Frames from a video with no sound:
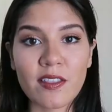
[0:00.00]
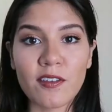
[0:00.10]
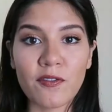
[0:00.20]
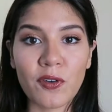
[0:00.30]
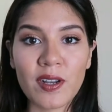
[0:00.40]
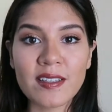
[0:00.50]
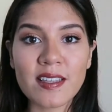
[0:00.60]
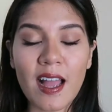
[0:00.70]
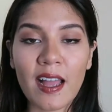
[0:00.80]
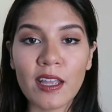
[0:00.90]
the
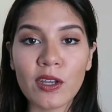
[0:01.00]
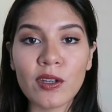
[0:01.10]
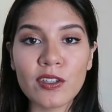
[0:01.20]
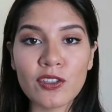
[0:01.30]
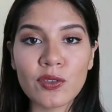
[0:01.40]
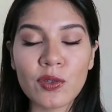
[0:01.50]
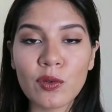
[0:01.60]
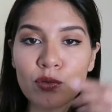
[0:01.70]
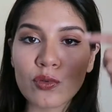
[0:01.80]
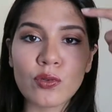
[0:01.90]
difference, I'm going to
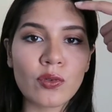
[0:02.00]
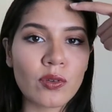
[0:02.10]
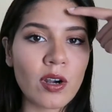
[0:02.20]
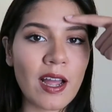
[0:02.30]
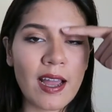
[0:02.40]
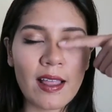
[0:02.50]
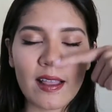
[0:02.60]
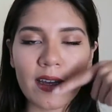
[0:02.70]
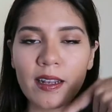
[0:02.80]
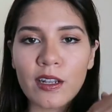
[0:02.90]
contour,
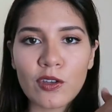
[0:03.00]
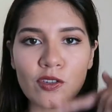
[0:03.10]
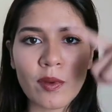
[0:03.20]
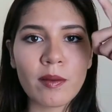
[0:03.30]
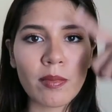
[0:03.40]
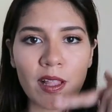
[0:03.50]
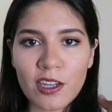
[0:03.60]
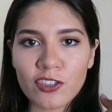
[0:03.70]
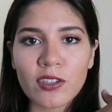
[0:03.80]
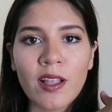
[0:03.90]
highlight, and use my
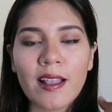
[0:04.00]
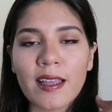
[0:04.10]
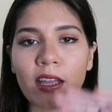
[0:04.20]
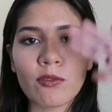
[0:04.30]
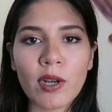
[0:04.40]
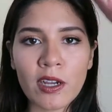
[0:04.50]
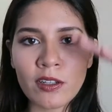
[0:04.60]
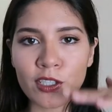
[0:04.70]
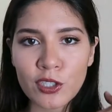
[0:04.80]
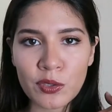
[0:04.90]
blush like I
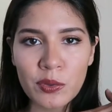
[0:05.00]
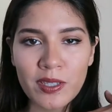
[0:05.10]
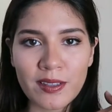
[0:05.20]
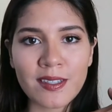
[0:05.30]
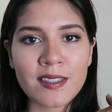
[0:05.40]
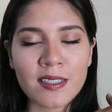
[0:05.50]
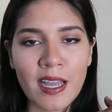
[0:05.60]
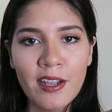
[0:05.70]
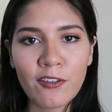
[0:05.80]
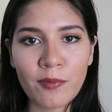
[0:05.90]
regularly do in this
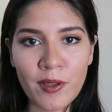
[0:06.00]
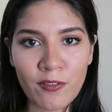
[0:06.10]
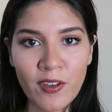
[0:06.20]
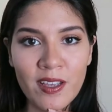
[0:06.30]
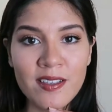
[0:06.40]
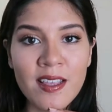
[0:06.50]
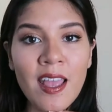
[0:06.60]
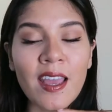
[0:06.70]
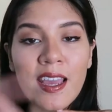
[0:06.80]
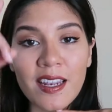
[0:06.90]
side of my face,
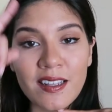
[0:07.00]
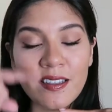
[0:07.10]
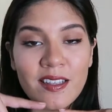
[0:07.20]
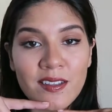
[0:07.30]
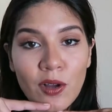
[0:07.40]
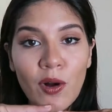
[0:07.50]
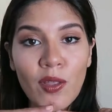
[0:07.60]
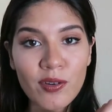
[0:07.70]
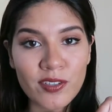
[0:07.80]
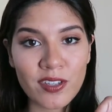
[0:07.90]
and in this
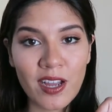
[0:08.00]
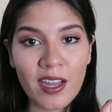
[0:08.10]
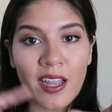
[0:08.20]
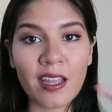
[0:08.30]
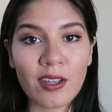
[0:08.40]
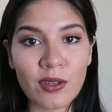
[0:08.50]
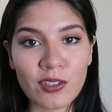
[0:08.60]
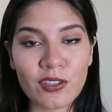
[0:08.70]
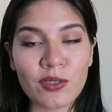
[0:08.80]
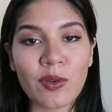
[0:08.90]
other side I'm
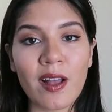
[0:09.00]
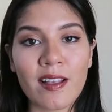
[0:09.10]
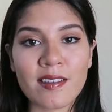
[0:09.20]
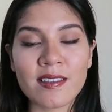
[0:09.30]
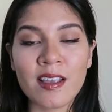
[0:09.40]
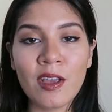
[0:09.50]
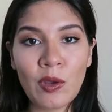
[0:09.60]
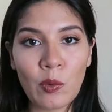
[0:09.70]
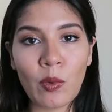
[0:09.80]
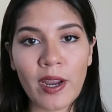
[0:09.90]
going to do as
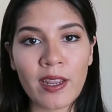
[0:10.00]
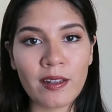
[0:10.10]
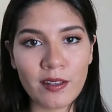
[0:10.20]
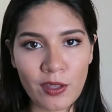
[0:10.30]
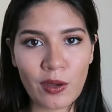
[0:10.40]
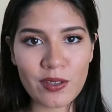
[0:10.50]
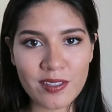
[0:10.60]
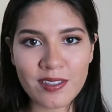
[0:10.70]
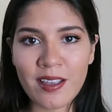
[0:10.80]
Wayne does.